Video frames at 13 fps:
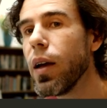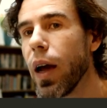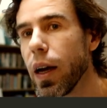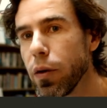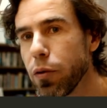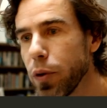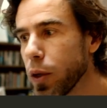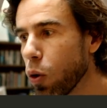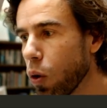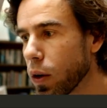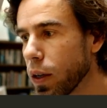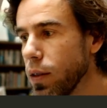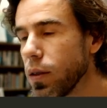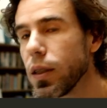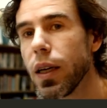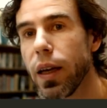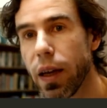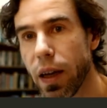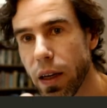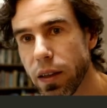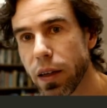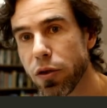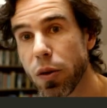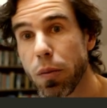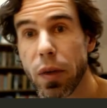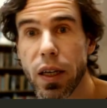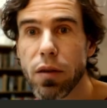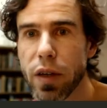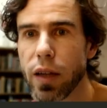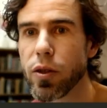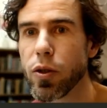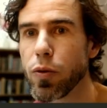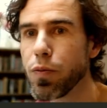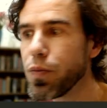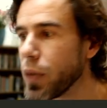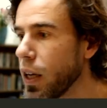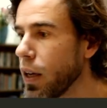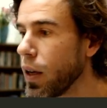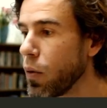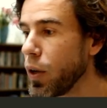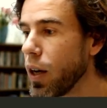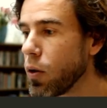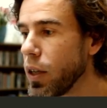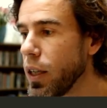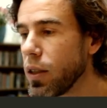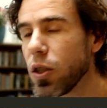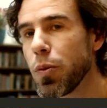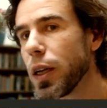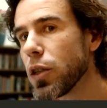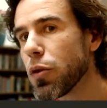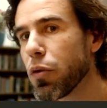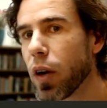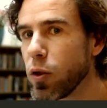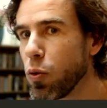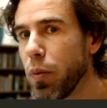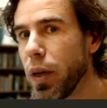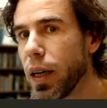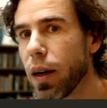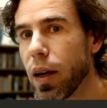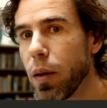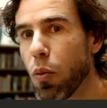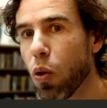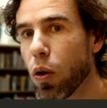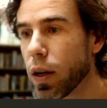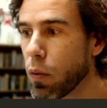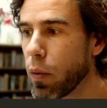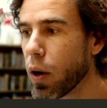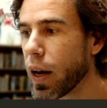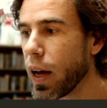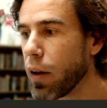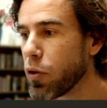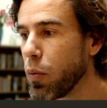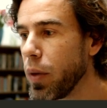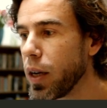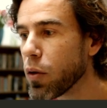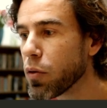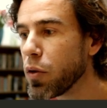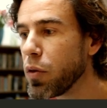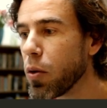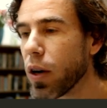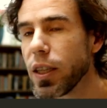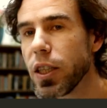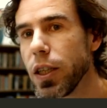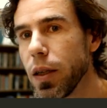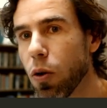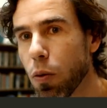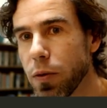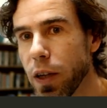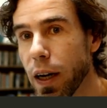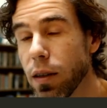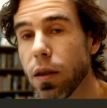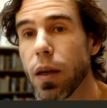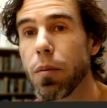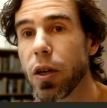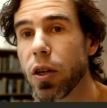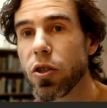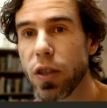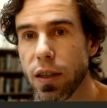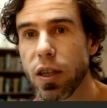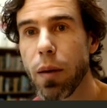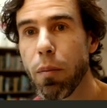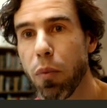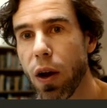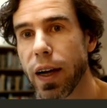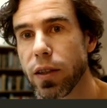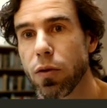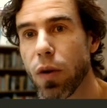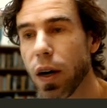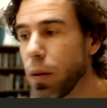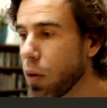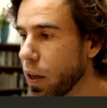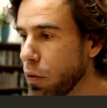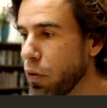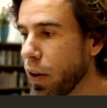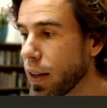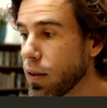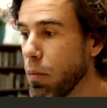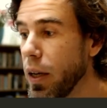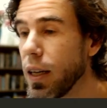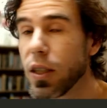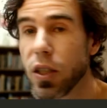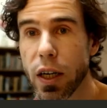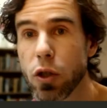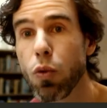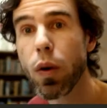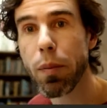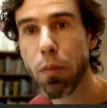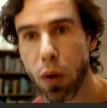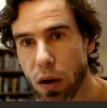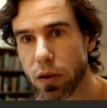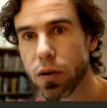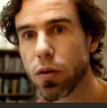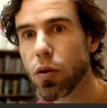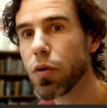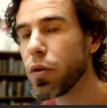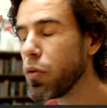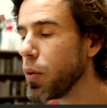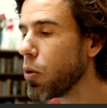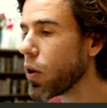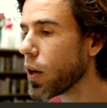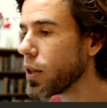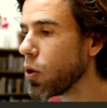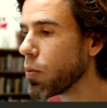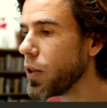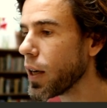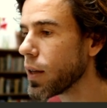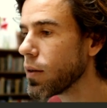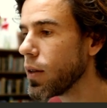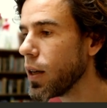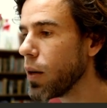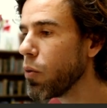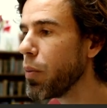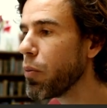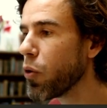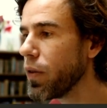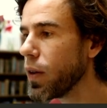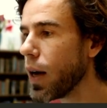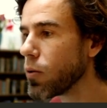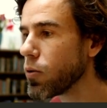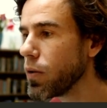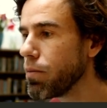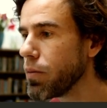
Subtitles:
And if we call it, it gives the mean value. We don't need to specify to mean anymore that we want to have the mean of the Fibonacci object, because that's implied, right, by the fact that mean is actually part of the Fibonacci object. And then we print it out.